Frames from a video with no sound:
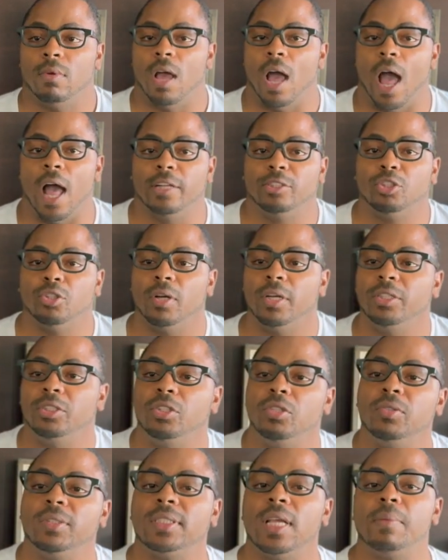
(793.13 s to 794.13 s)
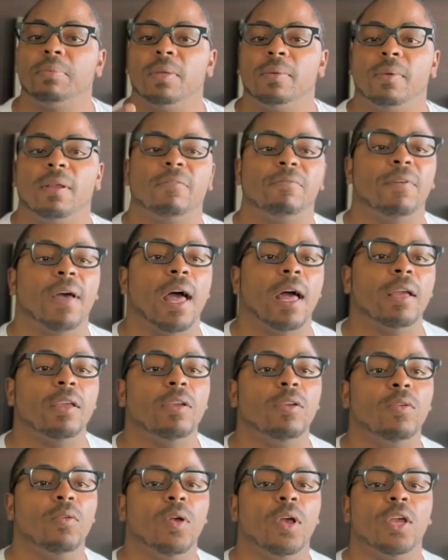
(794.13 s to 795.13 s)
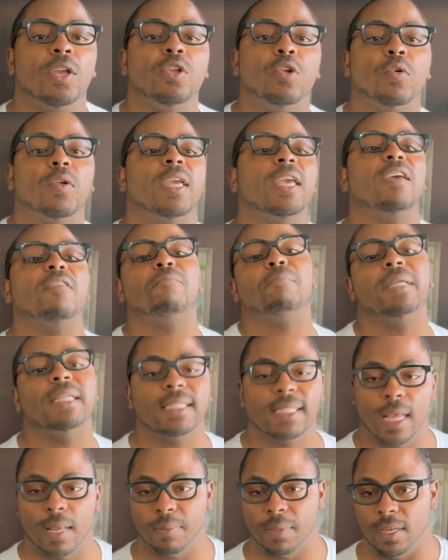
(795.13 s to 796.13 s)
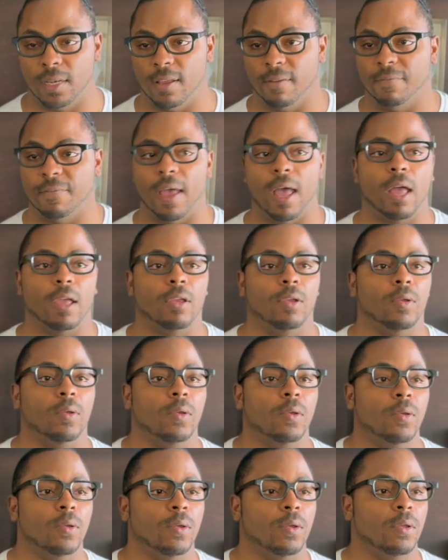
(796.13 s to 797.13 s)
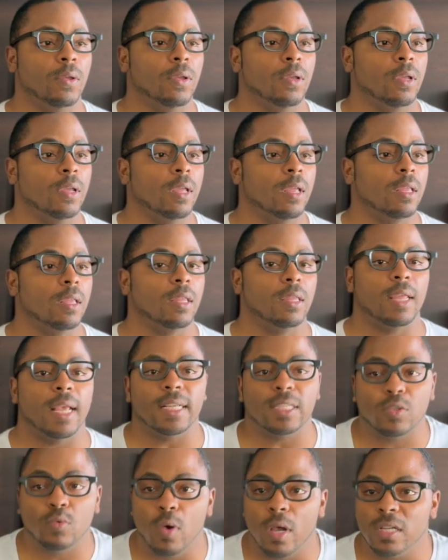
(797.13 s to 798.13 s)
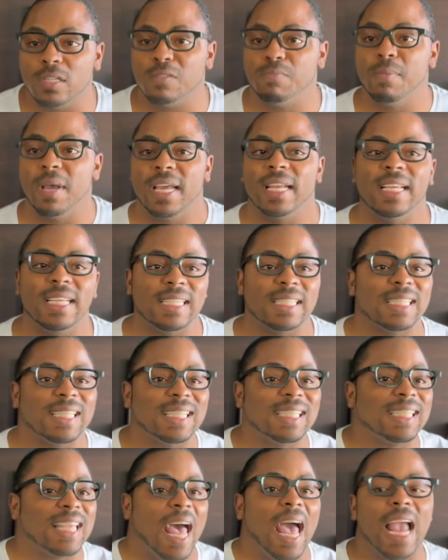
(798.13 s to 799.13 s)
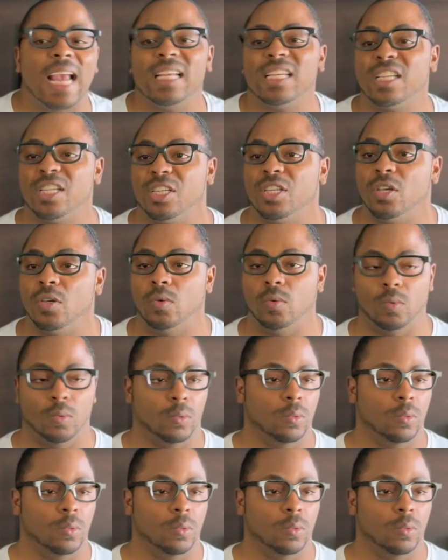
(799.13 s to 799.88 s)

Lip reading: I trade you something of value, you give me something of value. That's what money is designed to do.